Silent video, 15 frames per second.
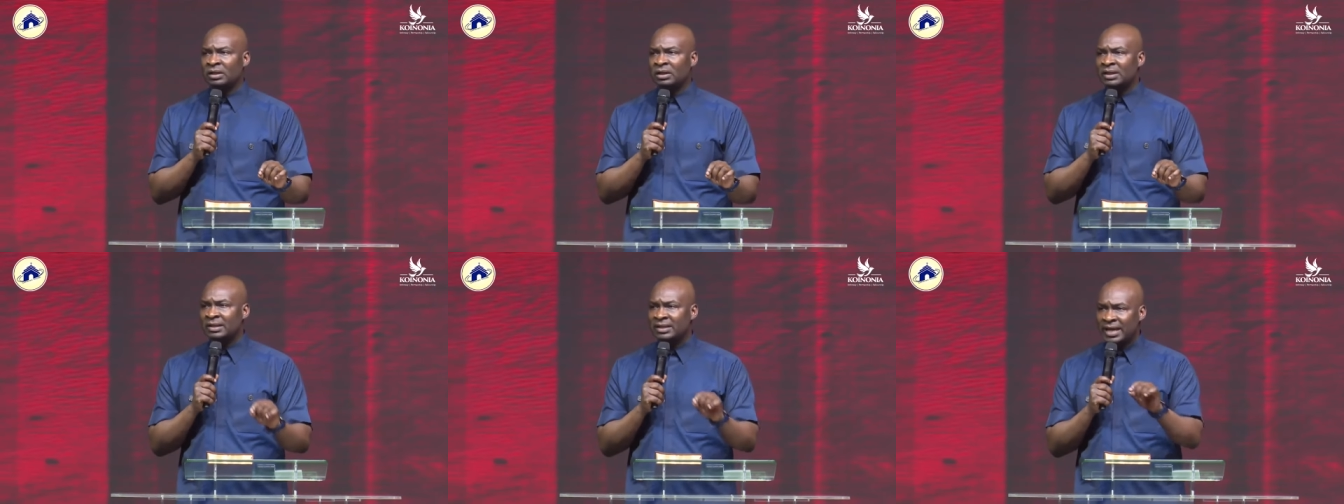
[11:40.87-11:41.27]

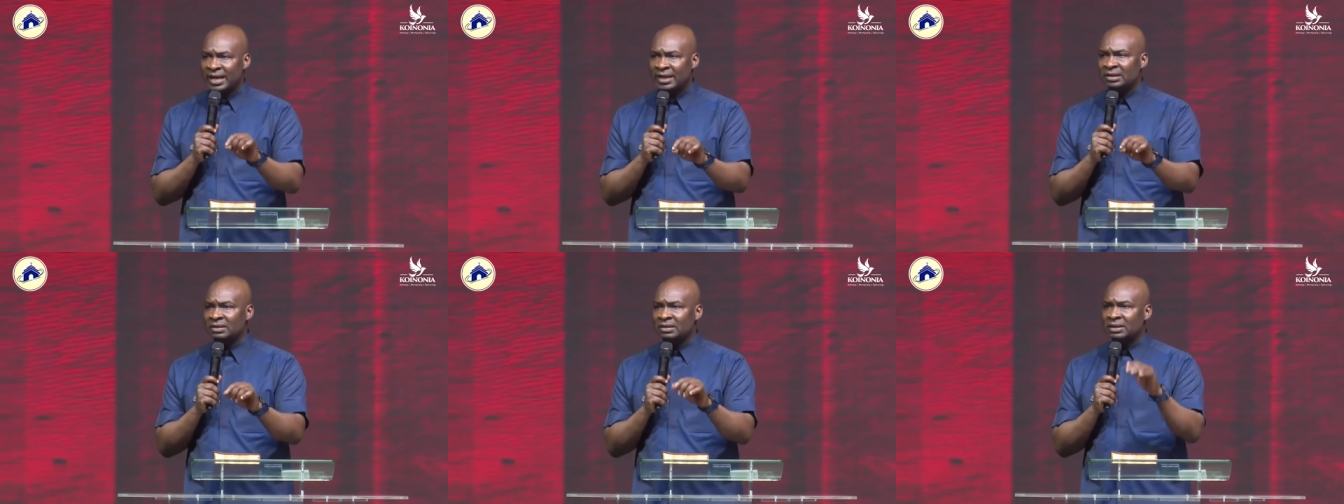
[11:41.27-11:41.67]

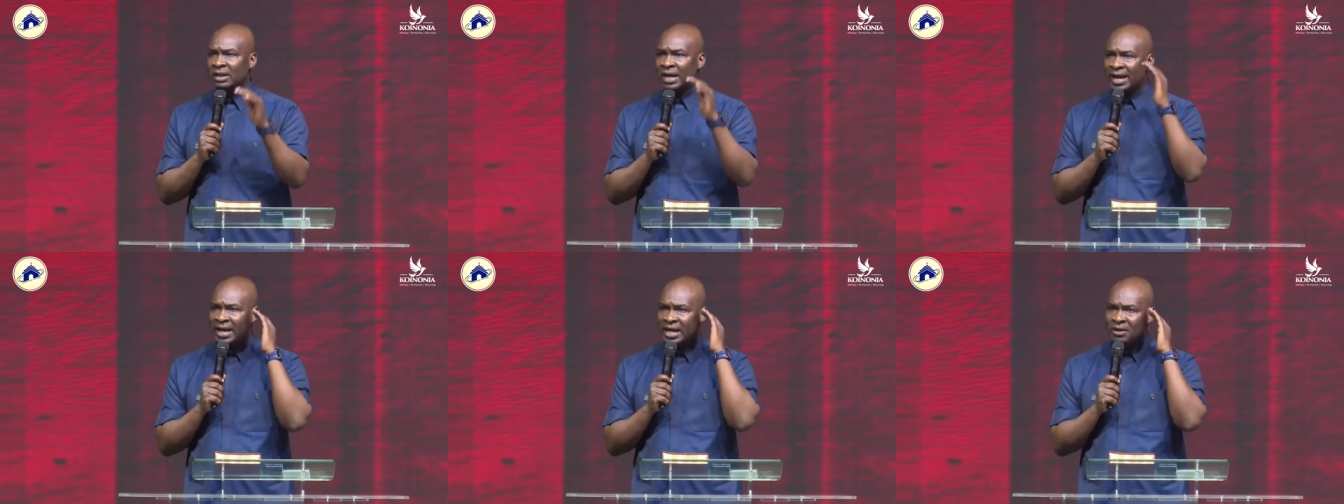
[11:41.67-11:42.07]
then
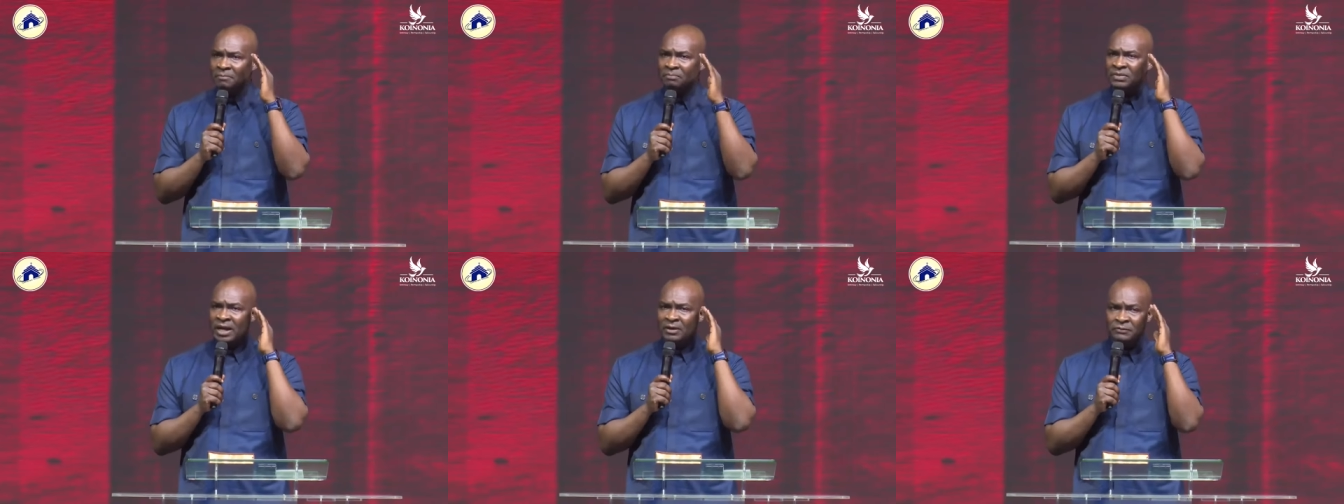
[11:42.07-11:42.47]
help
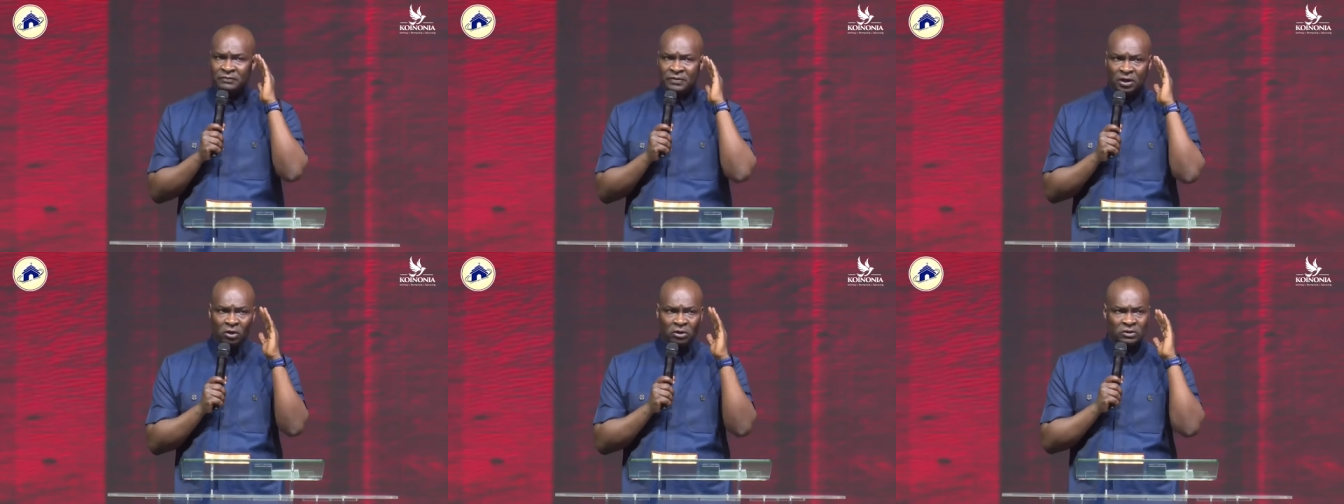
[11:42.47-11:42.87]
their
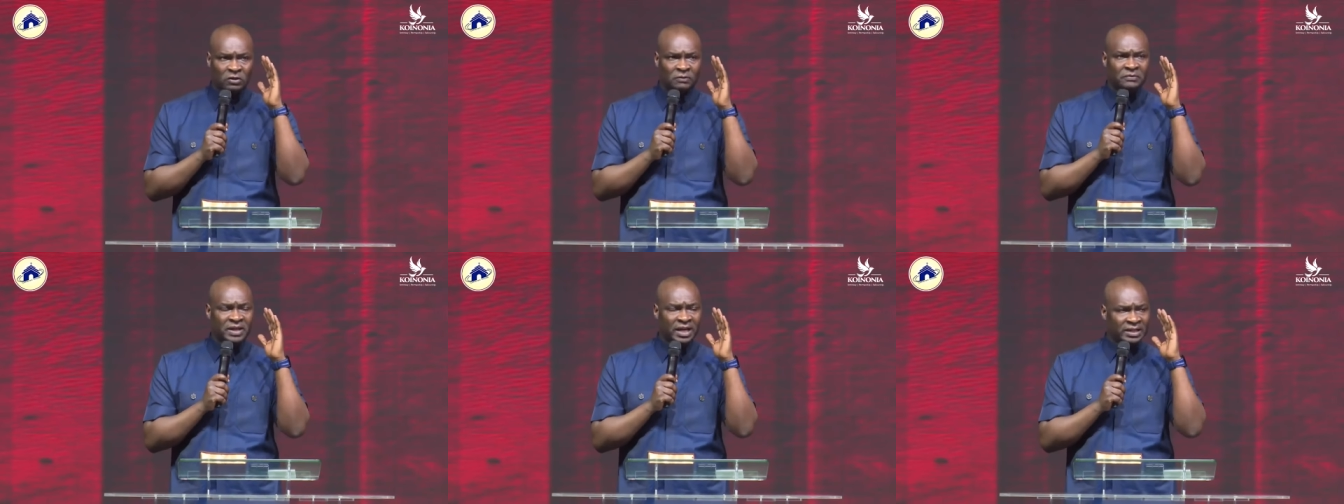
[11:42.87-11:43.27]

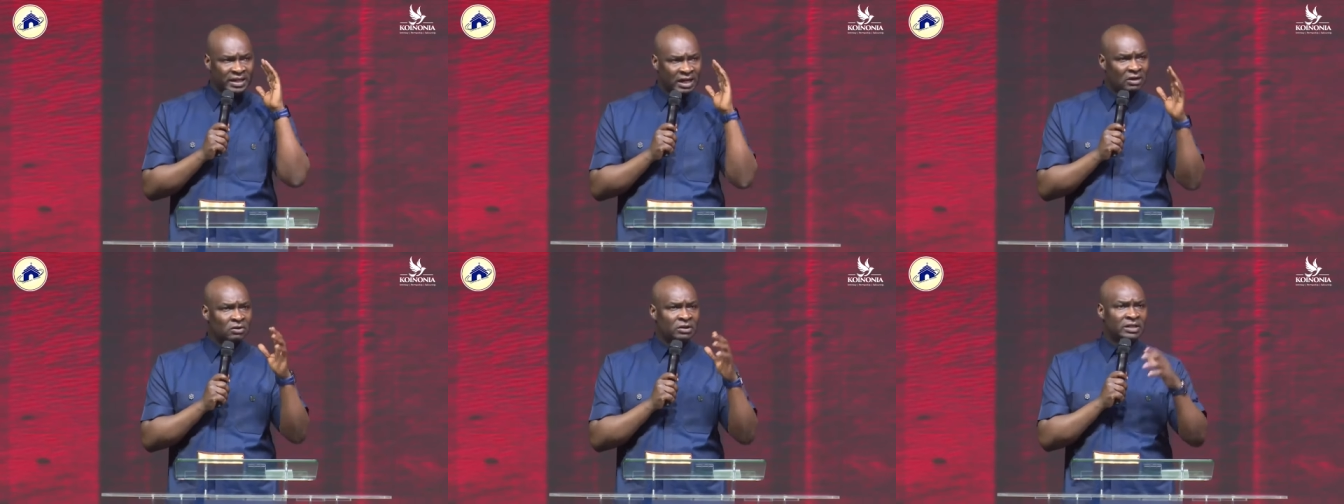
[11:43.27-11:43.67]
philosophy and
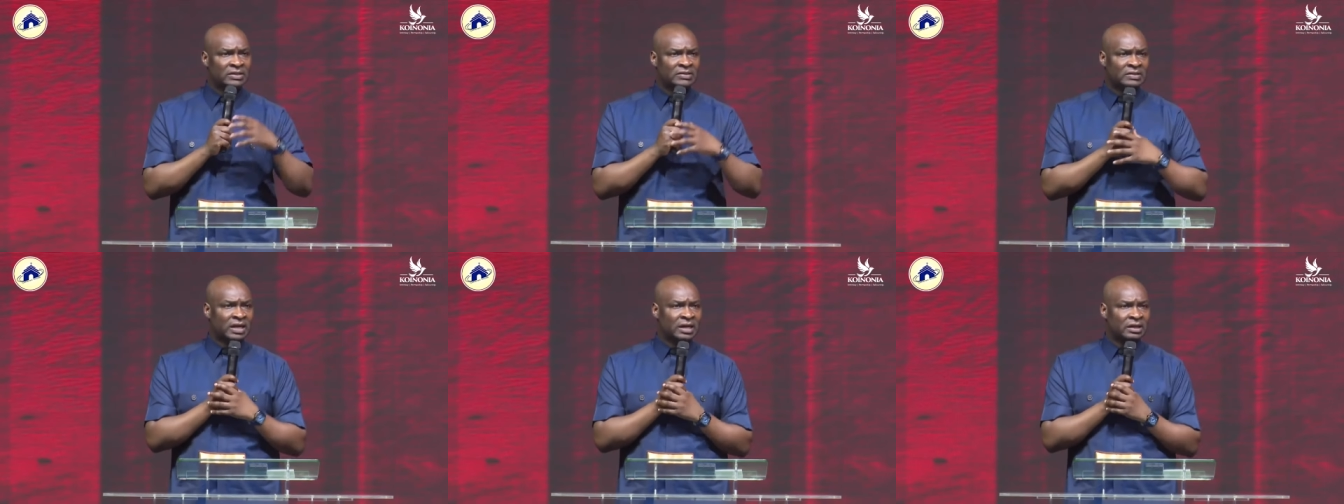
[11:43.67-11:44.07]
their
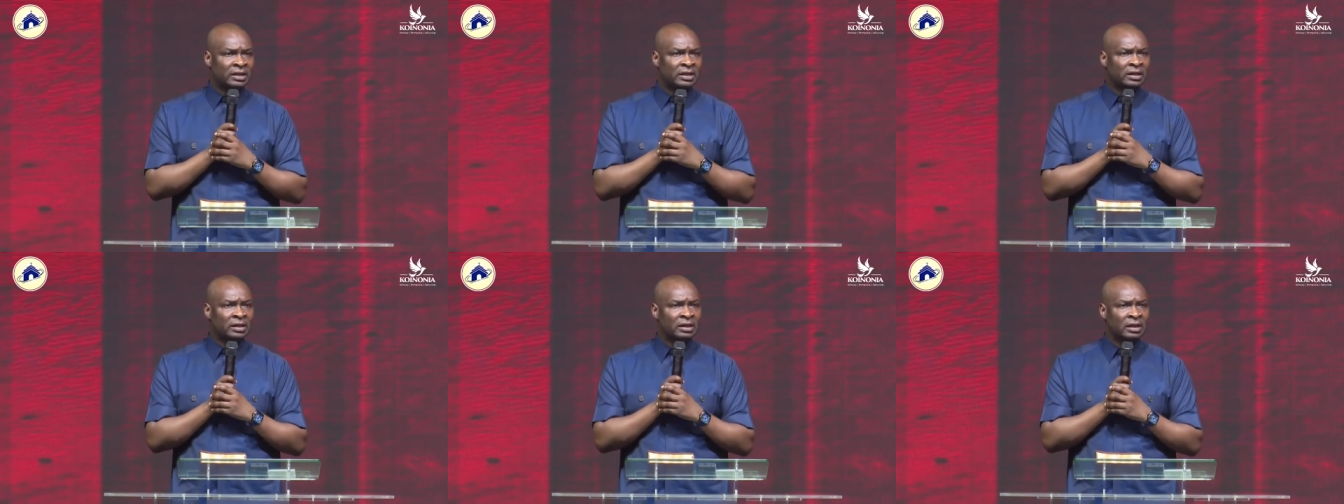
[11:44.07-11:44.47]

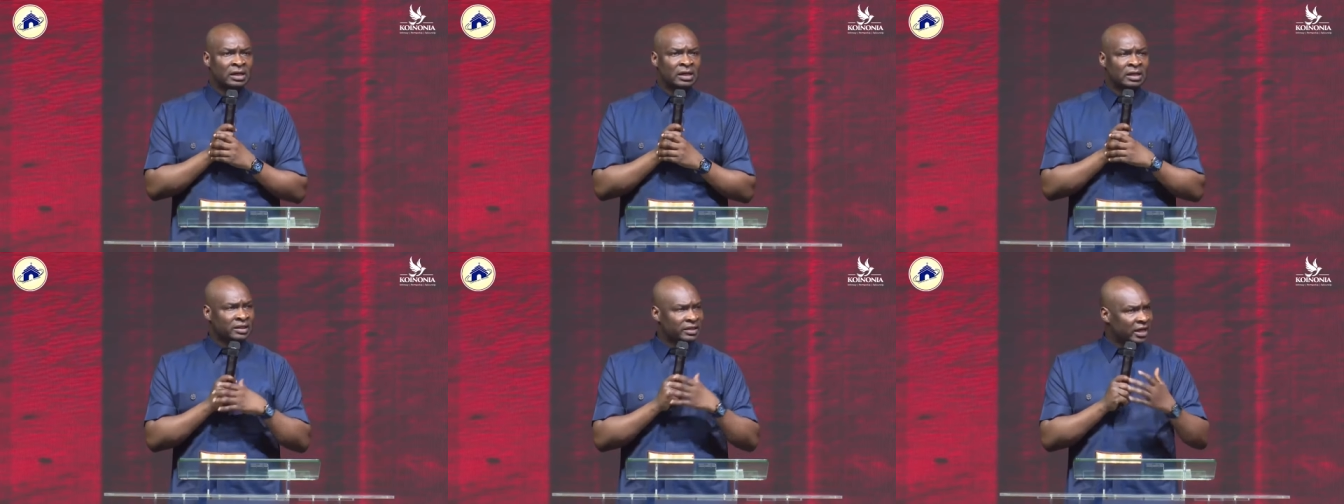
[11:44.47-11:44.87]
understanding,
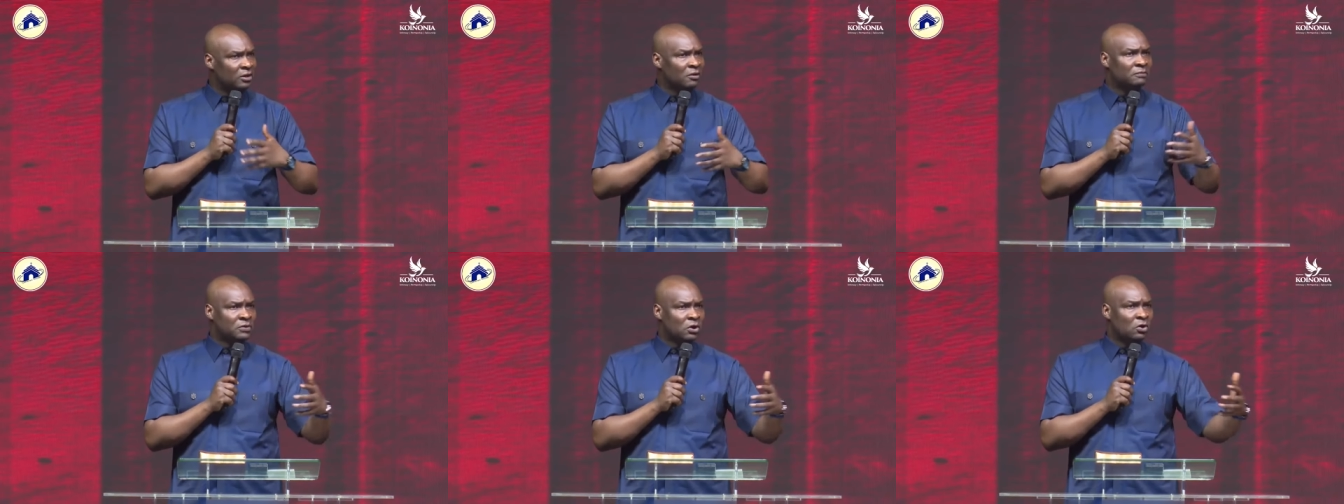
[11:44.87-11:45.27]
and then
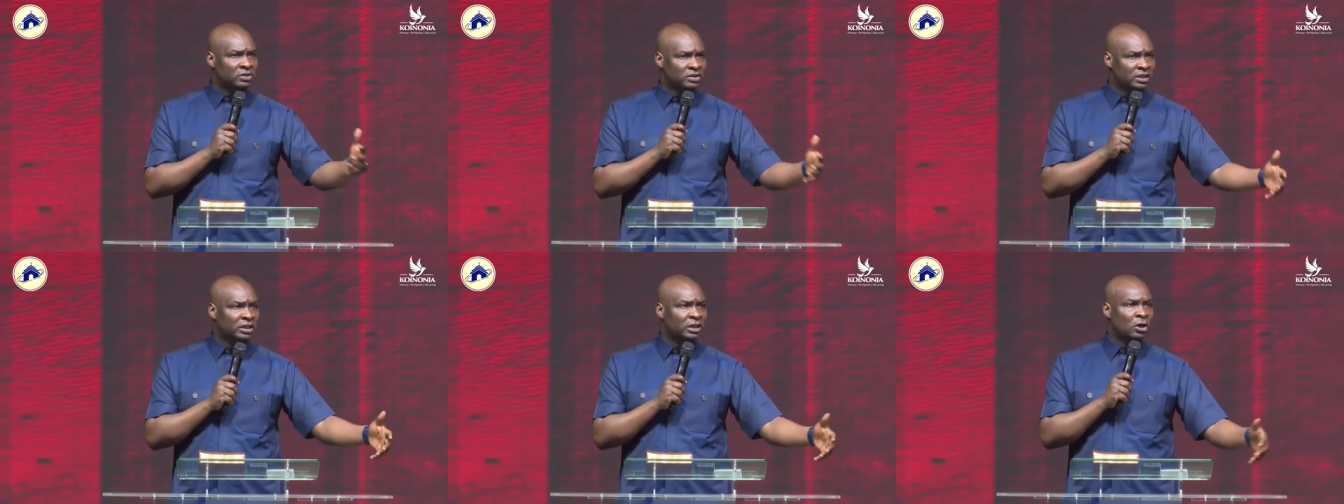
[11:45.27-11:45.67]
of
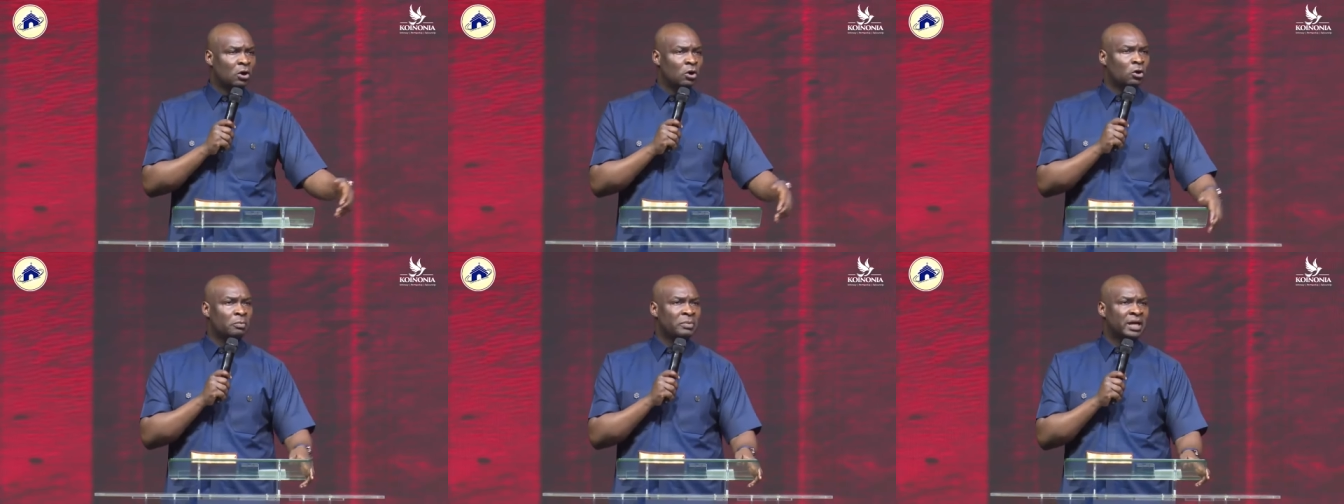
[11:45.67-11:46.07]
course
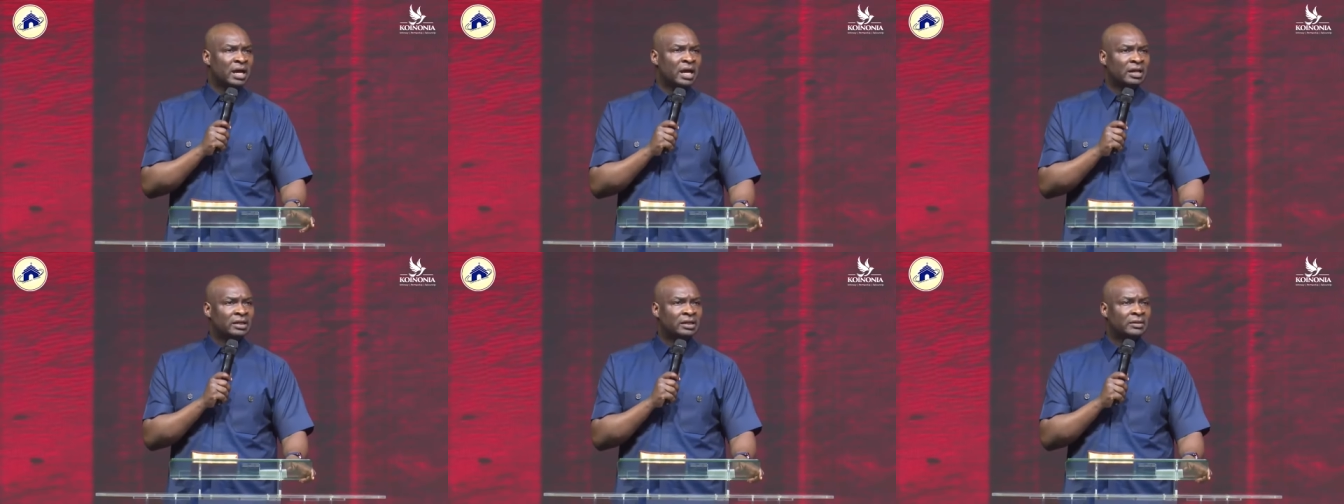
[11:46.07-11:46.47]

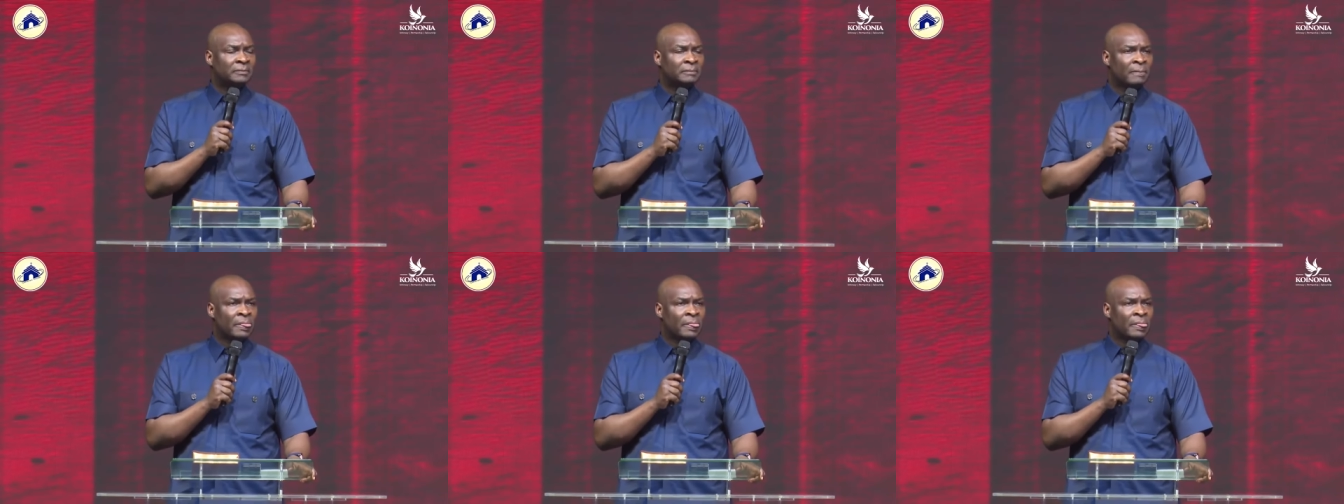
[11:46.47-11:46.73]
economically.